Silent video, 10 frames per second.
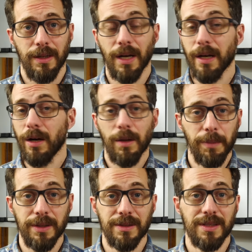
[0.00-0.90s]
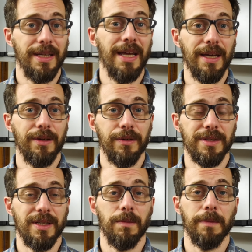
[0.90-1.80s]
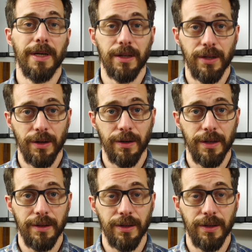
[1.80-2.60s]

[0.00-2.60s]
Not all buttons can handle the same amount of current.